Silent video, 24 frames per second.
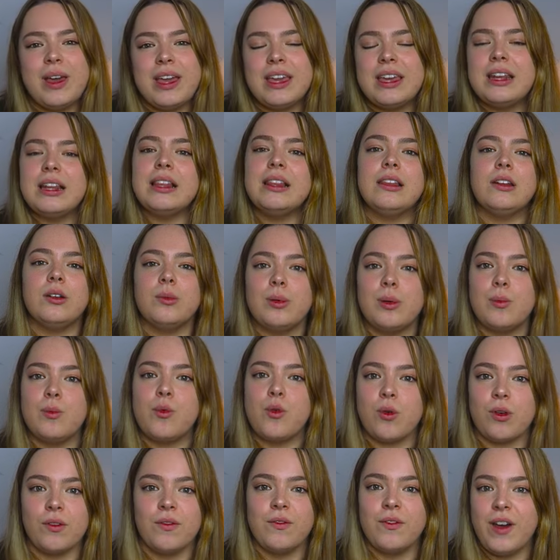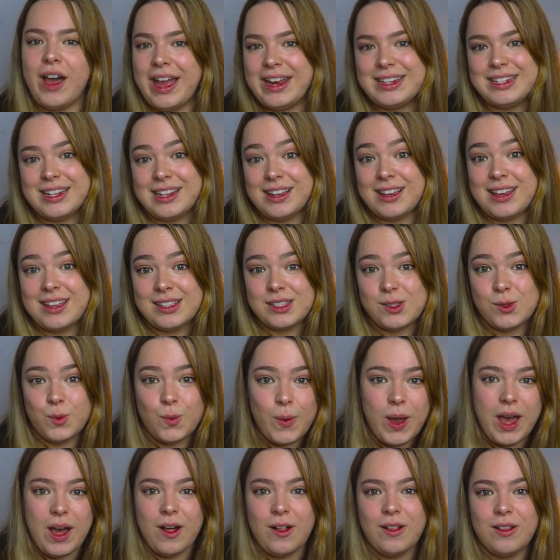make it a little bit more inviting as
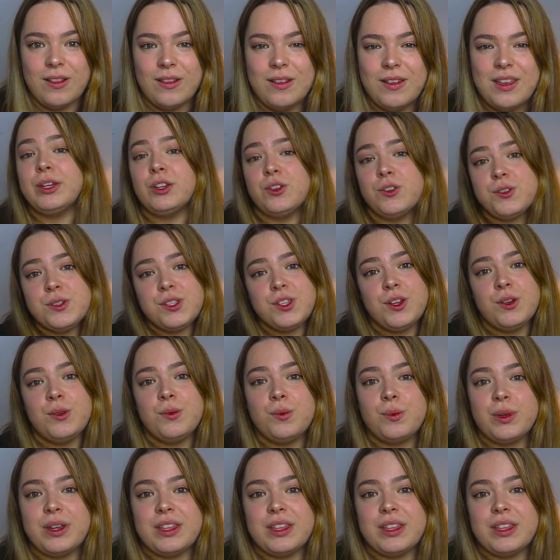well. But also